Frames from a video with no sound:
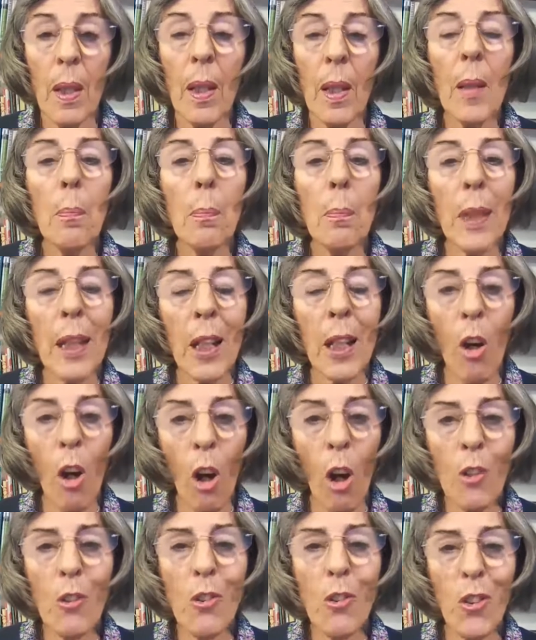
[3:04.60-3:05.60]

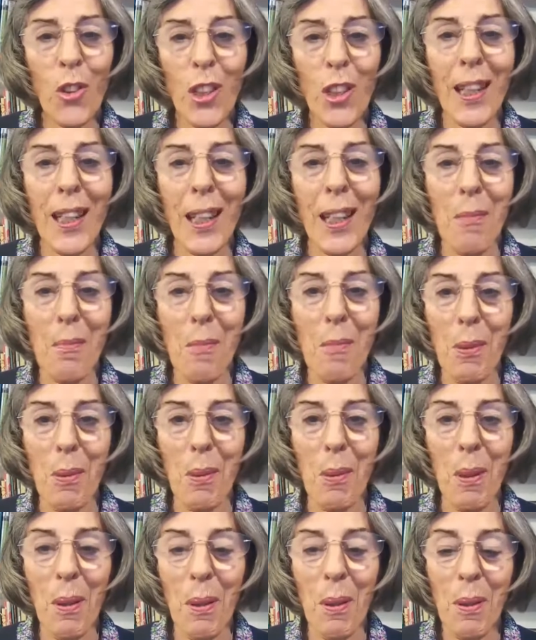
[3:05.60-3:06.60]
Because he came to
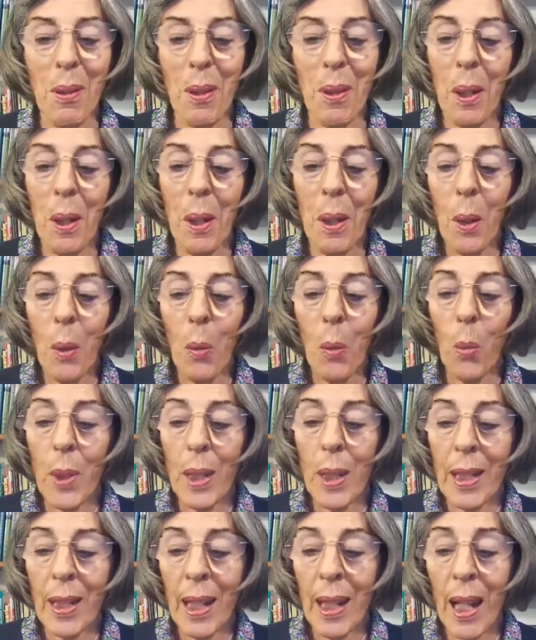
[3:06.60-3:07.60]
earth, we
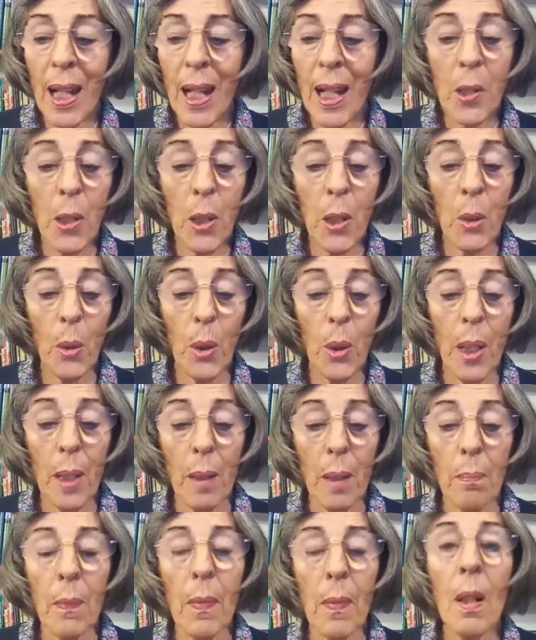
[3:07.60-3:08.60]
can know
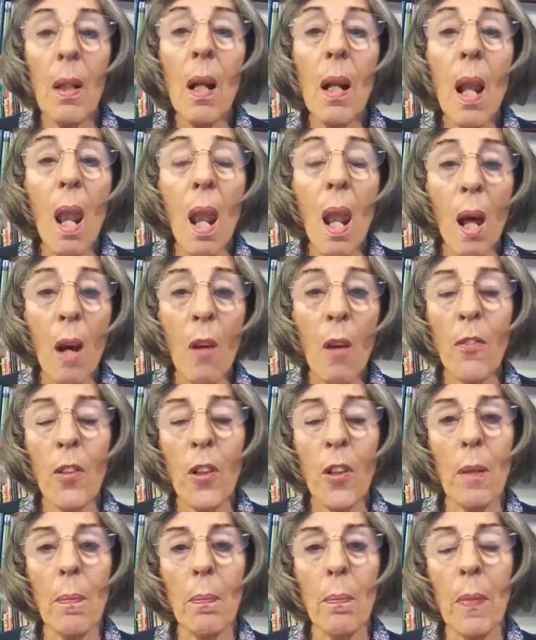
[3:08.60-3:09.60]
him, love
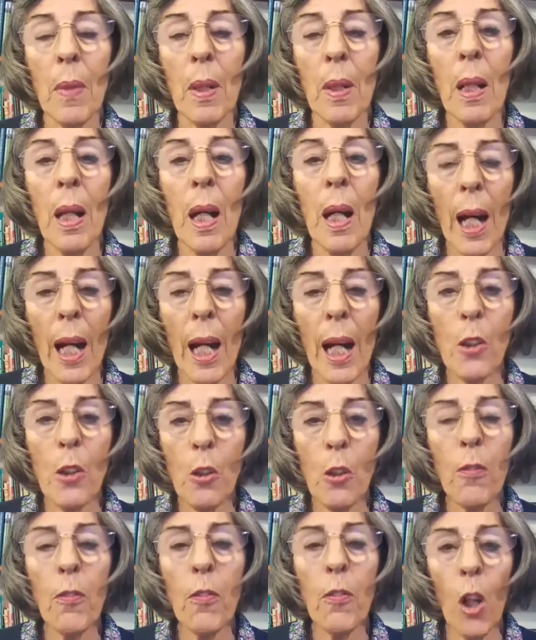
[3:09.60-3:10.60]
him,
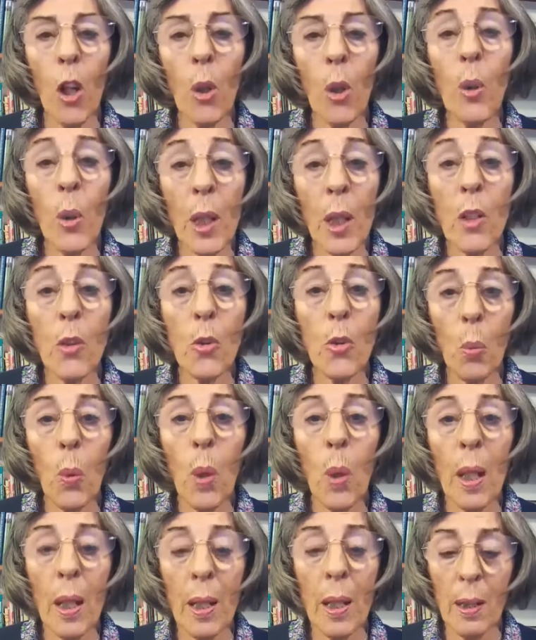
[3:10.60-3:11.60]
and follow his
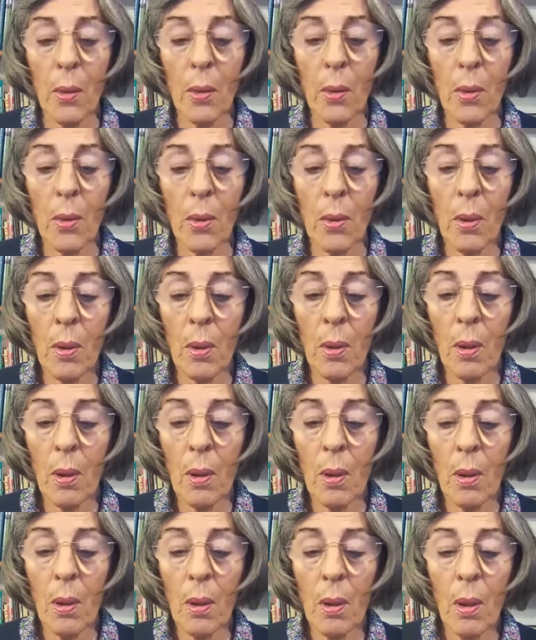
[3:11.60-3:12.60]
ways.
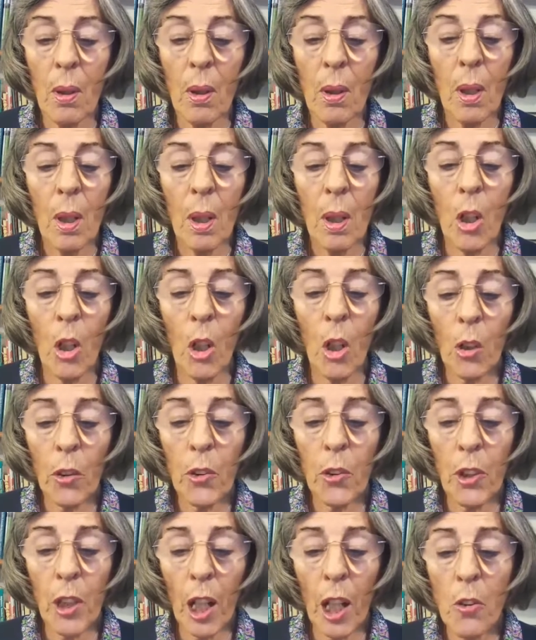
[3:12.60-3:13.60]

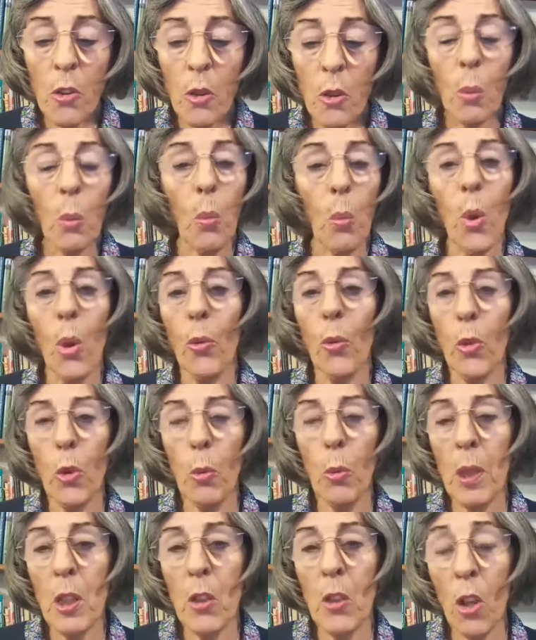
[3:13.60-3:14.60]
God doesn't want to
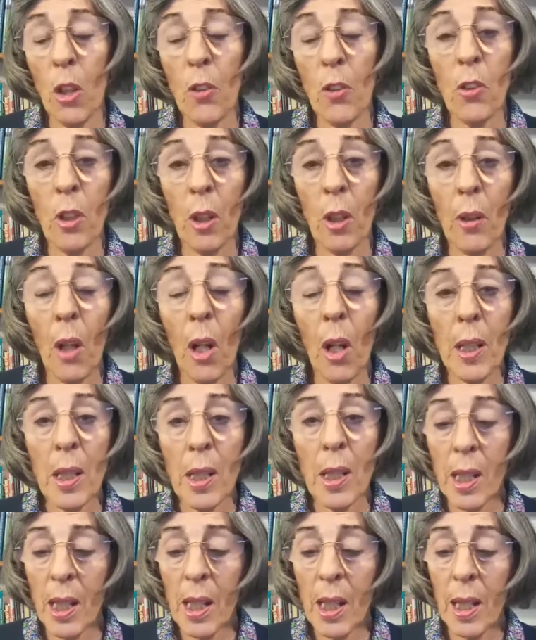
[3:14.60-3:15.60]
be just an
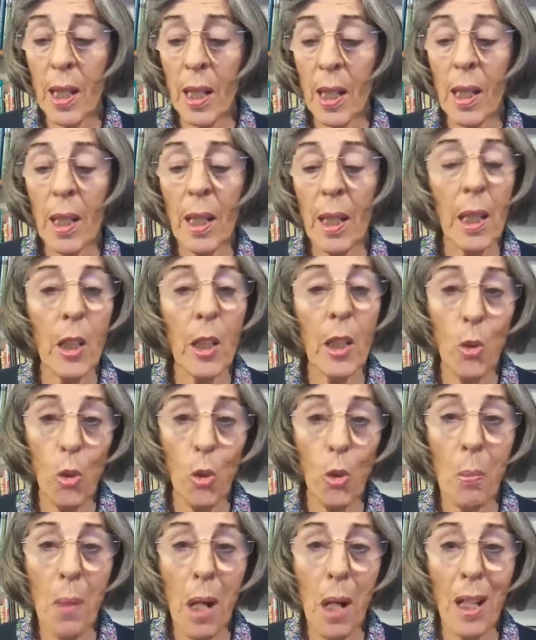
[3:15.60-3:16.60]
idea in
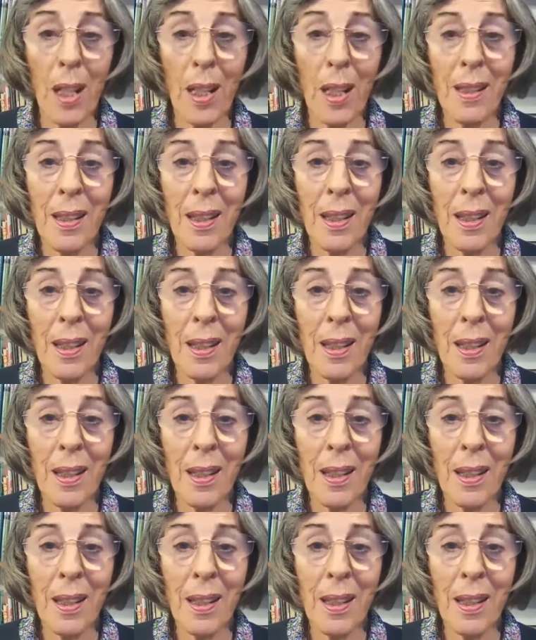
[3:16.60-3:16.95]
your mind.